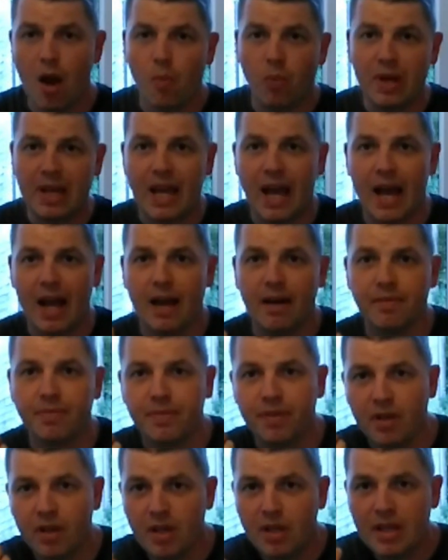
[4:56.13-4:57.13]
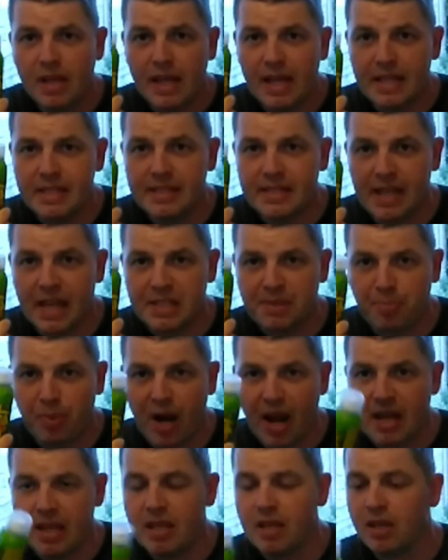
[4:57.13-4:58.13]
We have insect
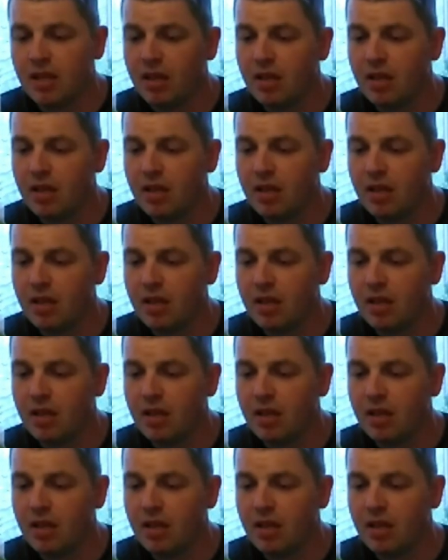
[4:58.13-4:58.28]
spray.